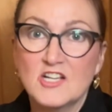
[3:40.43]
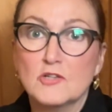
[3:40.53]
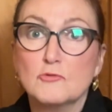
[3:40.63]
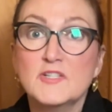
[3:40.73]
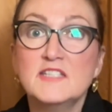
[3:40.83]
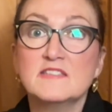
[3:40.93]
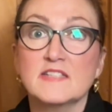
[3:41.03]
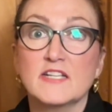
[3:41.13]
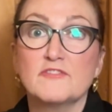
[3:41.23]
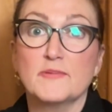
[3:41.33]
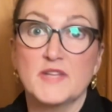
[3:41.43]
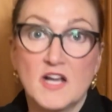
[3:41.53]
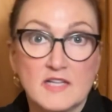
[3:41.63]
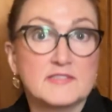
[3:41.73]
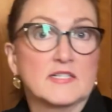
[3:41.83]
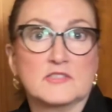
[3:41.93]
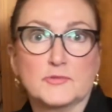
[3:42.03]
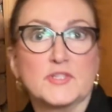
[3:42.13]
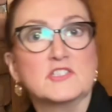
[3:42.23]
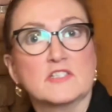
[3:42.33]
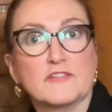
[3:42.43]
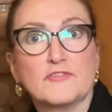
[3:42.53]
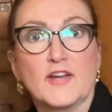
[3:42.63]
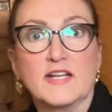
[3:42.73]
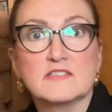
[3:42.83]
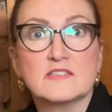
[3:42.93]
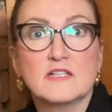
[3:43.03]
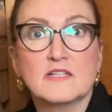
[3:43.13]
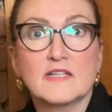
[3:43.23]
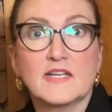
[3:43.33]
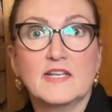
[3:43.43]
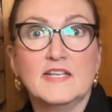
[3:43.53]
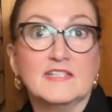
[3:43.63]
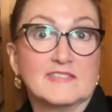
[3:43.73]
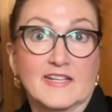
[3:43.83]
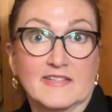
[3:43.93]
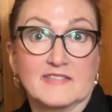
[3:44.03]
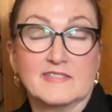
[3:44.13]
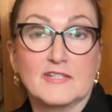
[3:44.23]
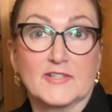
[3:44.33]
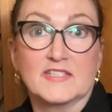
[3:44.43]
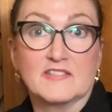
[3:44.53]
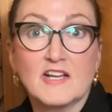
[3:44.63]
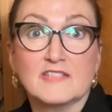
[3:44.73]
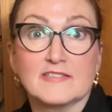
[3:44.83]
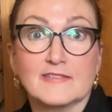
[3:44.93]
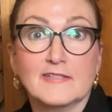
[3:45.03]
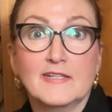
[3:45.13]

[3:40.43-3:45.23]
Riesling from the Alsace region of France is like the serious cousin.